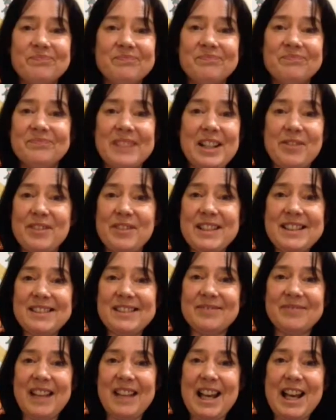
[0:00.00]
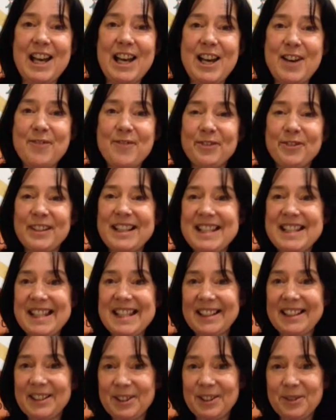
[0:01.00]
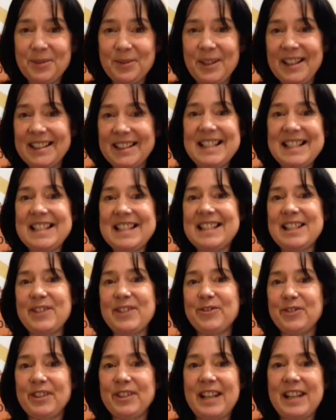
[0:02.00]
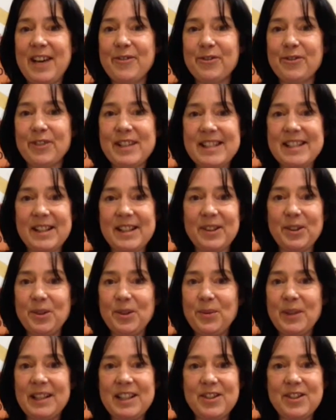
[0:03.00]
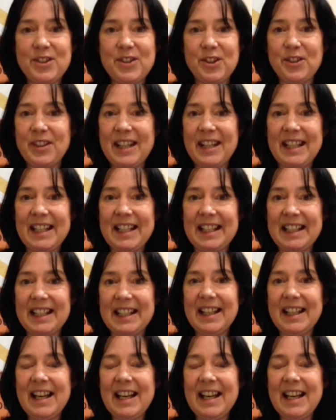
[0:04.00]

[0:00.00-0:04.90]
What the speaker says: There is. Every single one is different. Every single one is unique.